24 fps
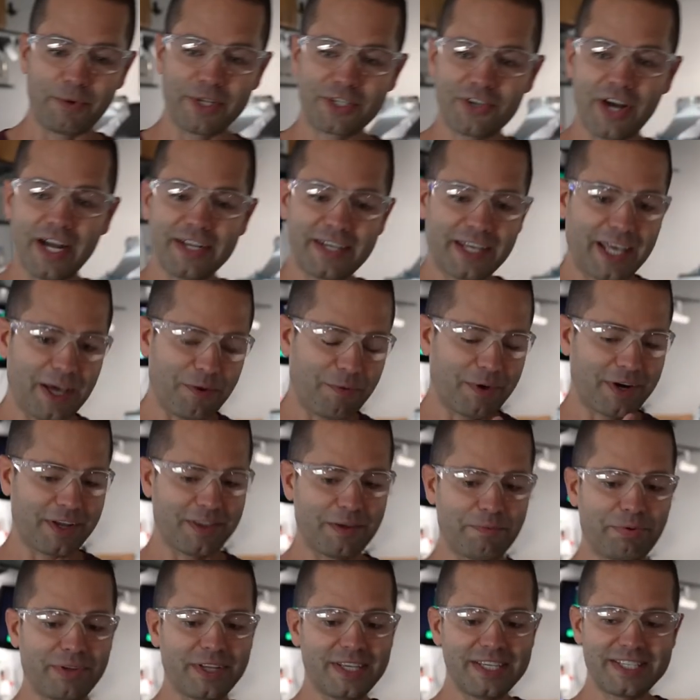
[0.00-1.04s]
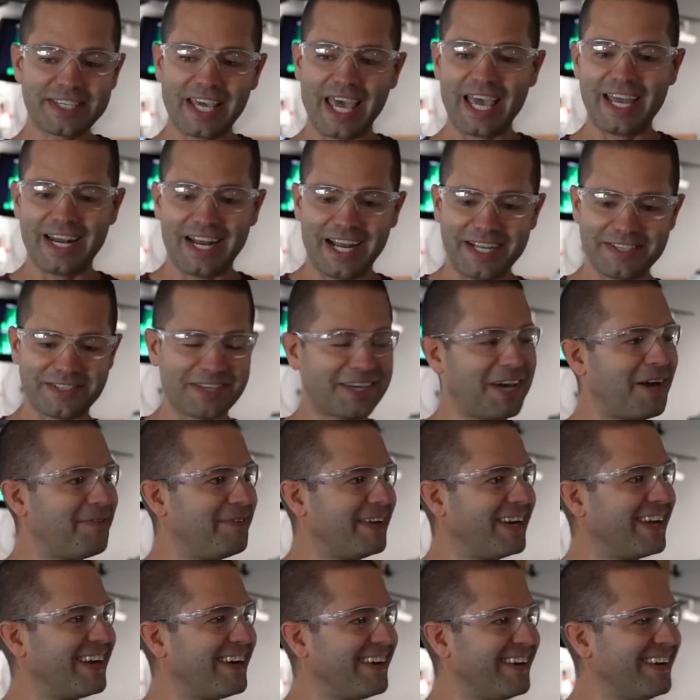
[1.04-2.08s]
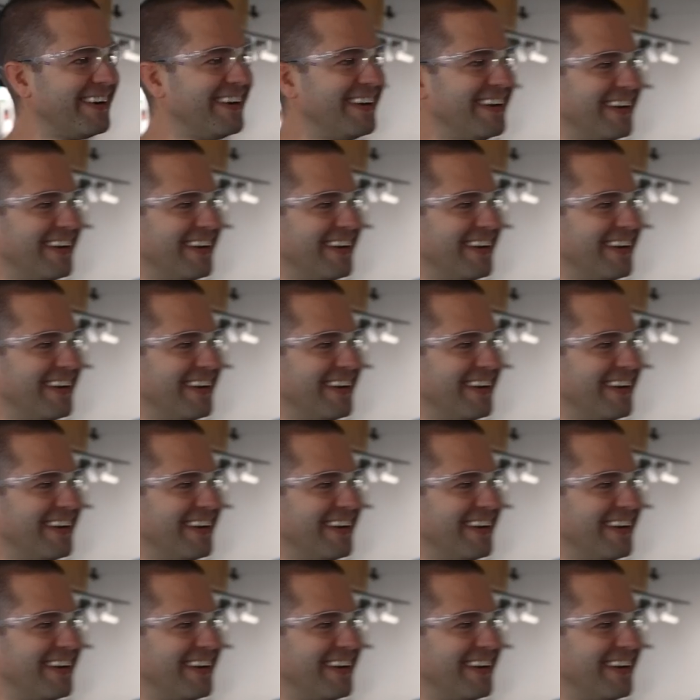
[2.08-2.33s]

We tried to get one of the police canines to come in here